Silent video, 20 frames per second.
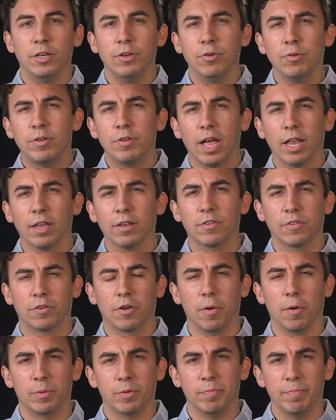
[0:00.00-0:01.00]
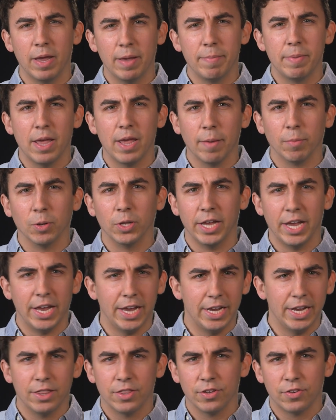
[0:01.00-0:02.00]
New telescopes may be able
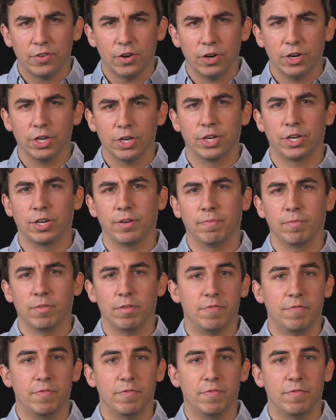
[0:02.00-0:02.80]
to aid the search. The